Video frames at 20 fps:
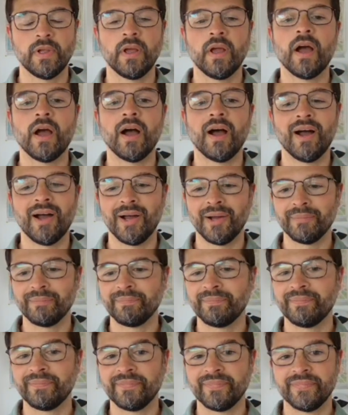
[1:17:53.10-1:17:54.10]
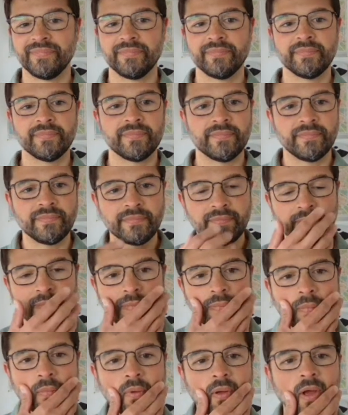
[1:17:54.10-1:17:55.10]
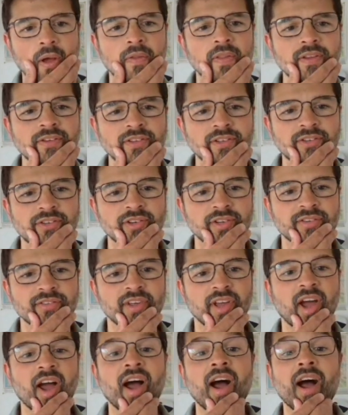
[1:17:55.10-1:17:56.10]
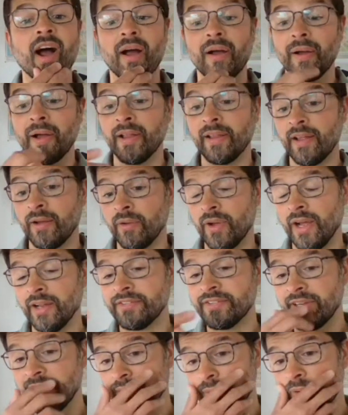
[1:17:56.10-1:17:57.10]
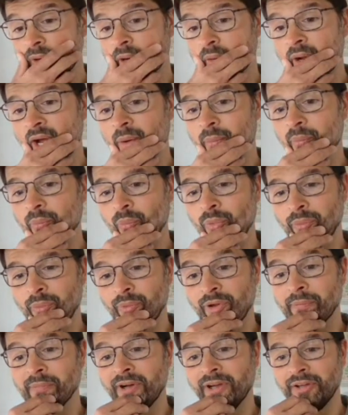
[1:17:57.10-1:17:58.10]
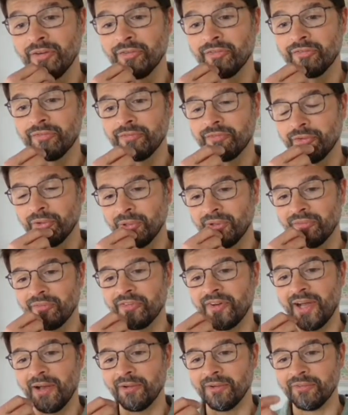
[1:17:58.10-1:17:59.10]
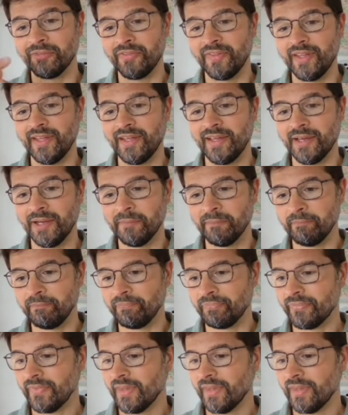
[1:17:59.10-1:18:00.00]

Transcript: Oh, that's interesting. I tell you what, we might have fallen foul of the